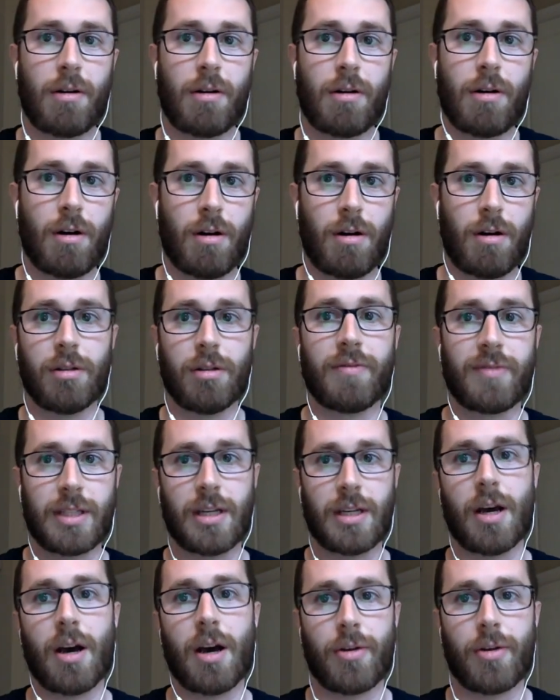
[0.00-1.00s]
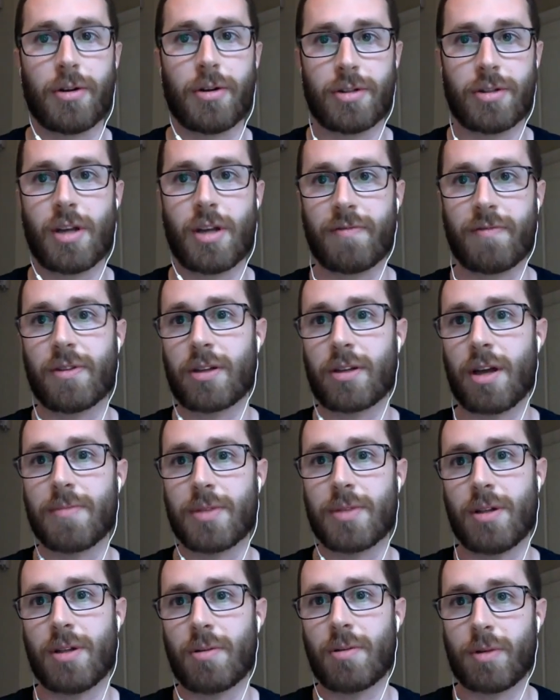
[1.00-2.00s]
all of the other stuff that
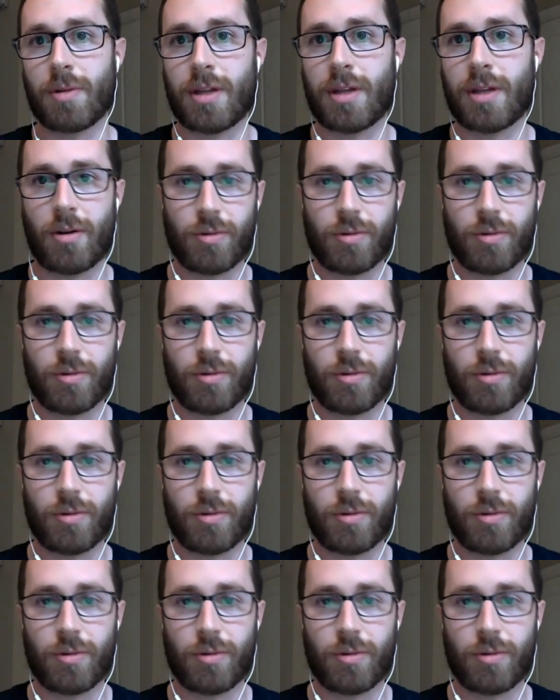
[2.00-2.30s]
comes along with that